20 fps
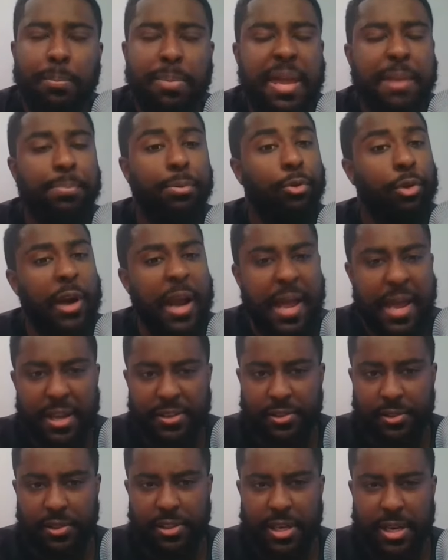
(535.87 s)
people are
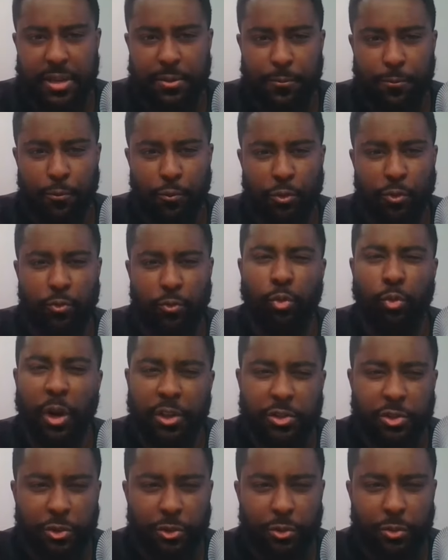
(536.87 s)
hesitant with
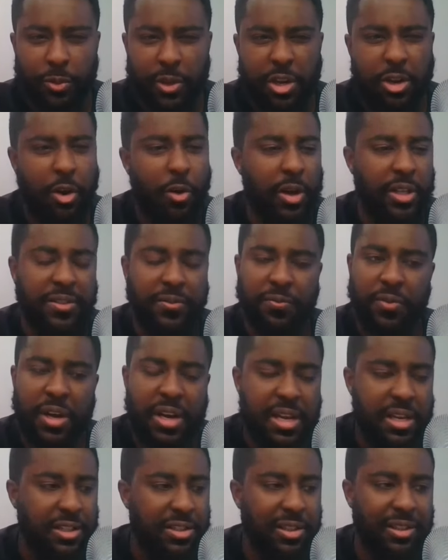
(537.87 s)
Rusell. You know, it's
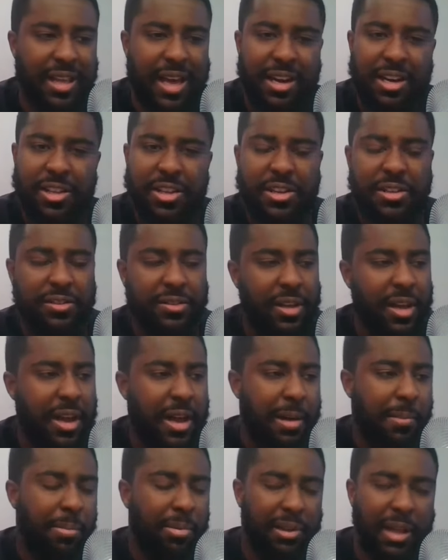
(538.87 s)
funny because a lot of these
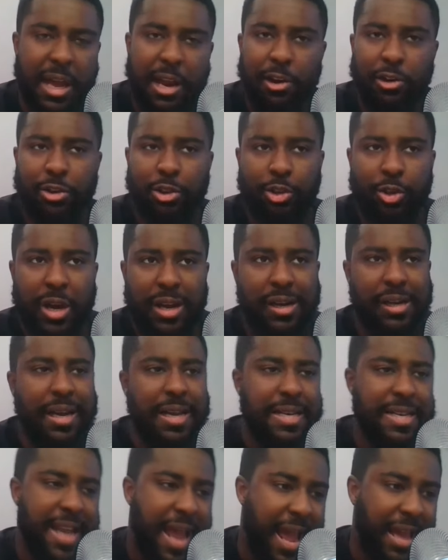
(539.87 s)
players are trying to
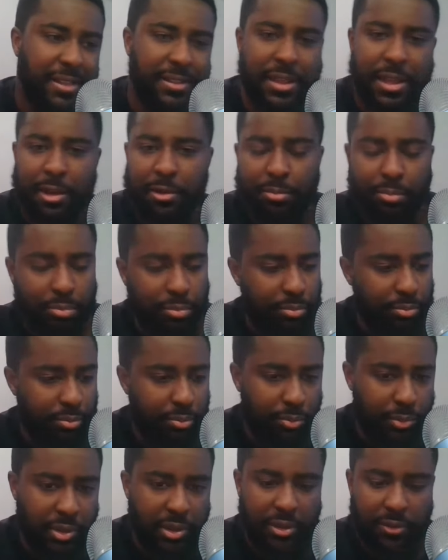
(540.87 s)
connect them
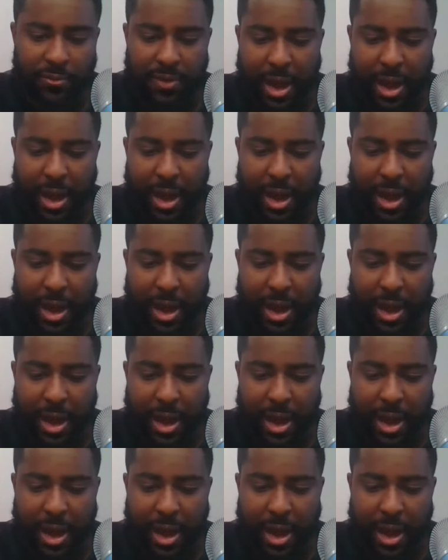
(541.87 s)
to the